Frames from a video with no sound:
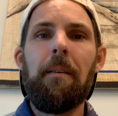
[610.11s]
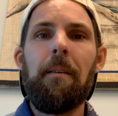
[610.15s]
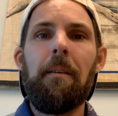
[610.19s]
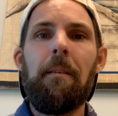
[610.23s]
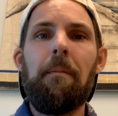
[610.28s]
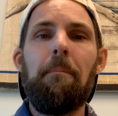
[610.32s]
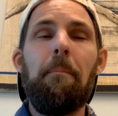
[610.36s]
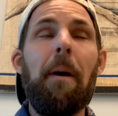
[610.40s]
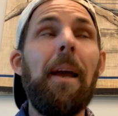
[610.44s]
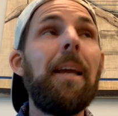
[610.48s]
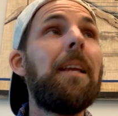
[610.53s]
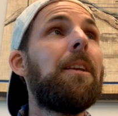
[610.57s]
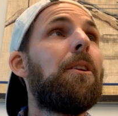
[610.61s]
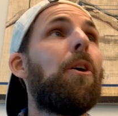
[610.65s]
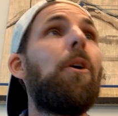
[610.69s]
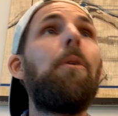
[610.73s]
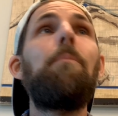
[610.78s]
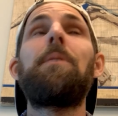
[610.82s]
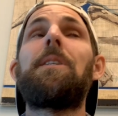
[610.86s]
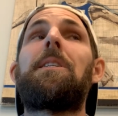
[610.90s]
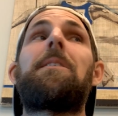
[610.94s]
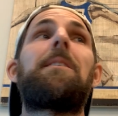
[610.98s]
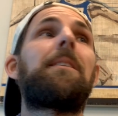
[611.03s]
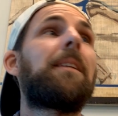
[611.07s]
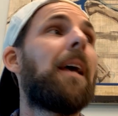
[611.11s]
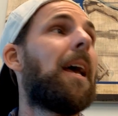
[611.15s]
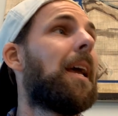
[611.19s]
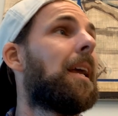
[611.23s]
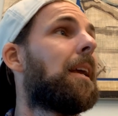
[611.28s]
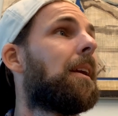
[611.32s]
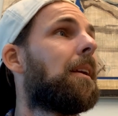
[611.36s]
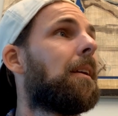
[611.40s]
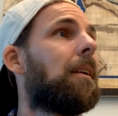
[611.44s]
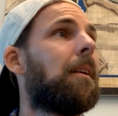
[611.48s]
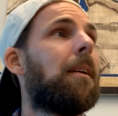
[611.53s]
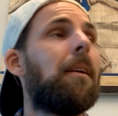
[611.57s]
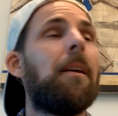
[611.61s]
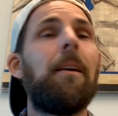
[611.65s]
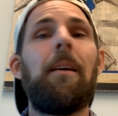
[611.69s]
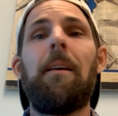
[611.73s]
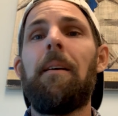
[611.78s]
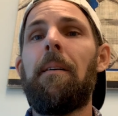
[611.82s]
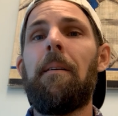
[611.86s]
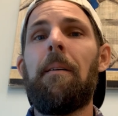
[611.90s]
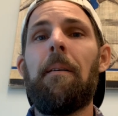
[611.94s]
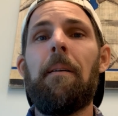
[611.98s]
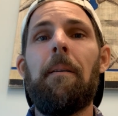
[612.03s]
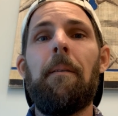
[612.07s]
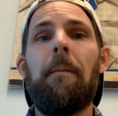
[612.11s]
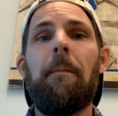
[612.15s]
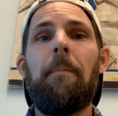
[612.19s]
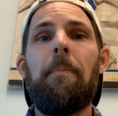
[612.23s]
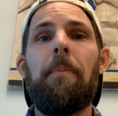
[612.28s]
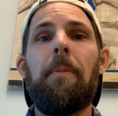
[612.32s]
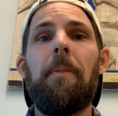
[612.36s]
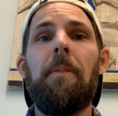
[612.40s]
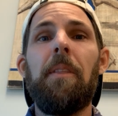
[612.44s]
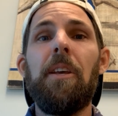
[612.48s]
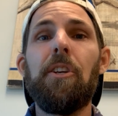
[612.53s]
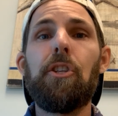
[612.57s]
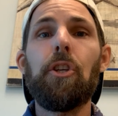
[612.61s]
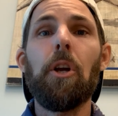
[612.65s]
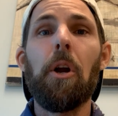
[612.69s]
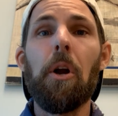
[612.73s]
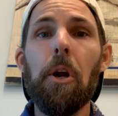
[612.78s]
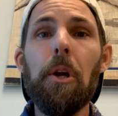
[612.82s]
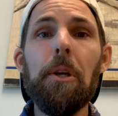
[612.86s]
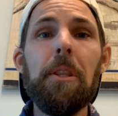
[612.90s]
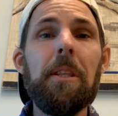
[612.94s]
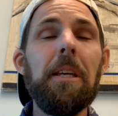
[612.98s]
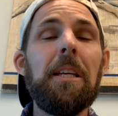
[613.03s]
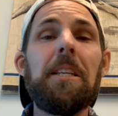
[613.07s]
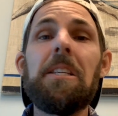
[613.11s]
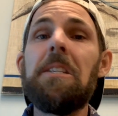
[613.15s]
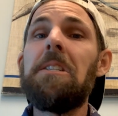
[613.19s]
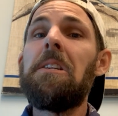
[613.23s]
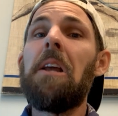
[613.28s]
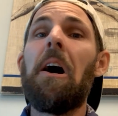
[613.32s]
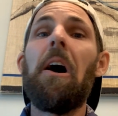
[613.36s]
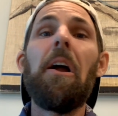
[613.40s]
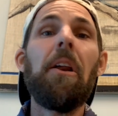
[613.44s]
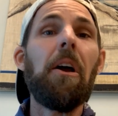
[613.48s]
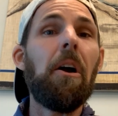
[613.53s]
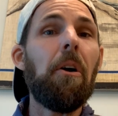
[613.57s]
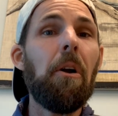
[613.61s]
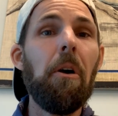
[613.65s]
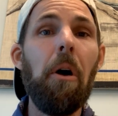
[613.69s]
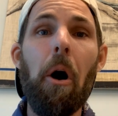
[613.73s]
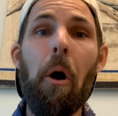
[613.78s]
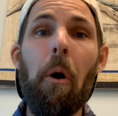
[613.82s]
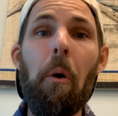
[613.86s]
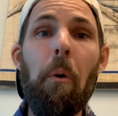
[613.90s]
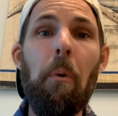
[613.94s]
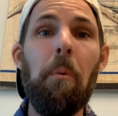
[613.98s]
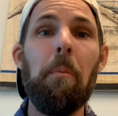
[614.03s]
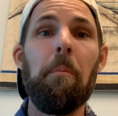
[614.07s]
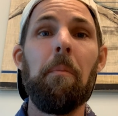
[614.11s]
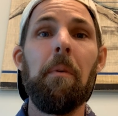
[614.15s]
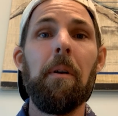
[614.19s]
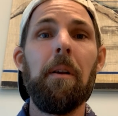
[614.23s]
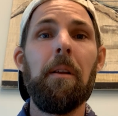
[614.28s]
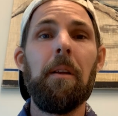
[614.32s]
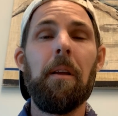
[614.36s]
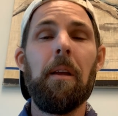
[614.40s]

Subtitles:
Make no mistake, this earth is not our home.